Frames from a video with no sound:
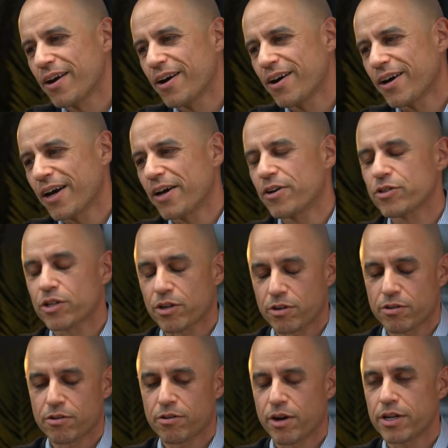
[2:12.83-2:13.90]
Okay, here's a
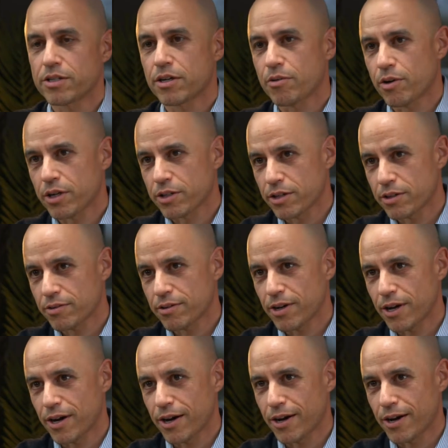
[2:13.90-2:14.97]
crazy question.
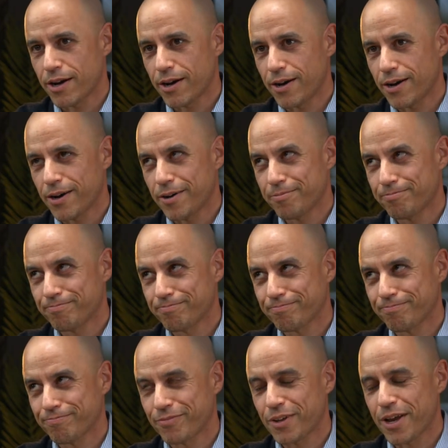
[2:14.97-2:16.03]

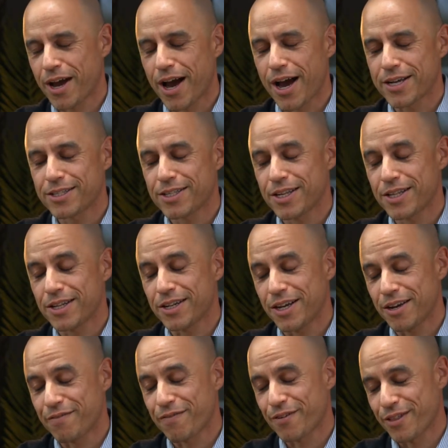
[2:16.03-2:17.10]
I see the
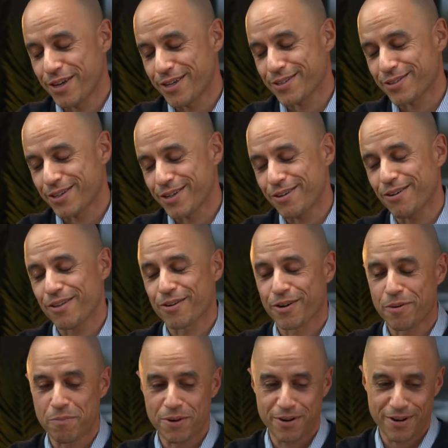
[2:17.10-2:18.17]
need for this in another
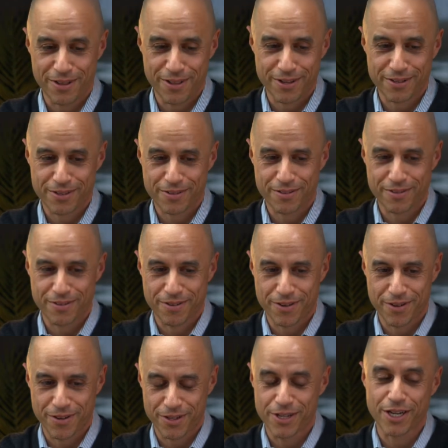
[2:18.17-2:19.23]
community that's
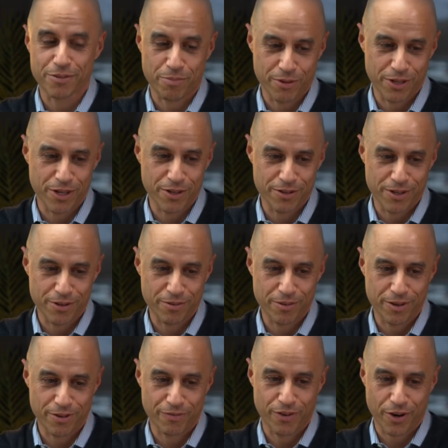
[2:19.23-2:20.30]
could desperately use it
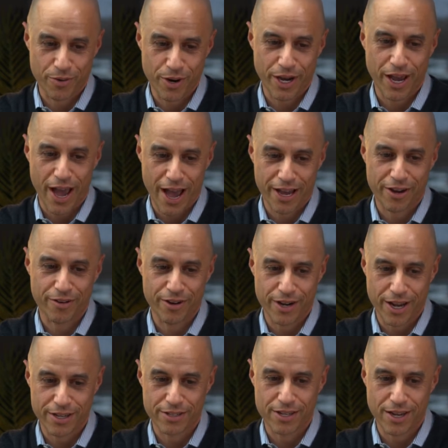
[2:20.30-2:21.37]
for quick, accurate
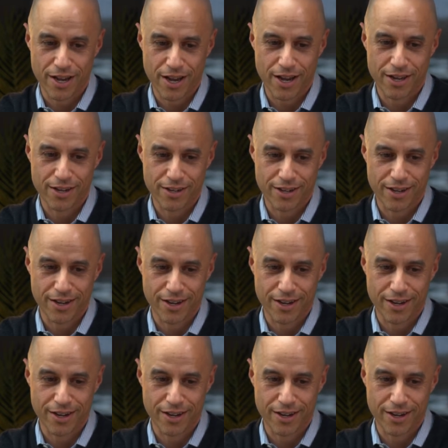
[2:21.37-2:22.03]
STI